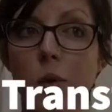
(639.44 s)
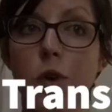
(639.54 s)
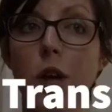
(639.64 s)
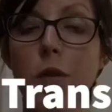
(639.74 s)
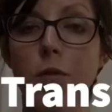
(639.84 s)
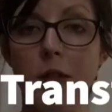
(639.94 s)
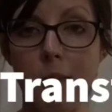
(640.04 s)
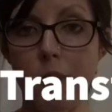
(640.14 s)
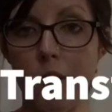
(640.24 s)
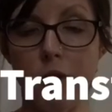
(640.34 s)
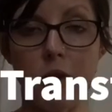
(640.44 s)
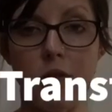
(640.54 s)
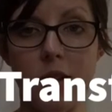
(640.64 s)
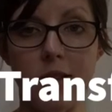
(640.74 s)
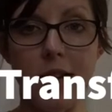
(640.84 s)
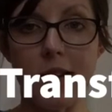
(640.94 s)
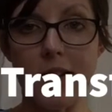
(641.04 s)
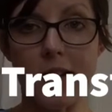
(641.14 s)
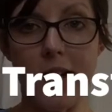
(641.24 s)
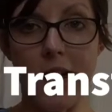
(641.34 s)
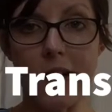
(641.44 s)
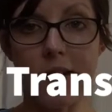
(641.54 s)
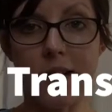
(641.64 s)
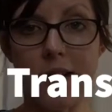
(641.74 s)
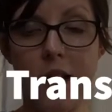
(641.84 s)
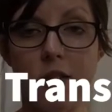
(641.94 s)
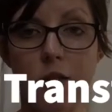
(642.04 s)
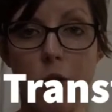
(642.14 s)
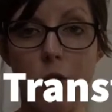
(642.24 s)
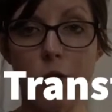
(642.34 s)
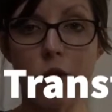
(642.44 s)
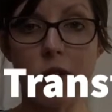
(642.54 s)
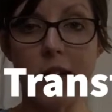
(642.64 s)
audio for the embryo transfer technique, and that's on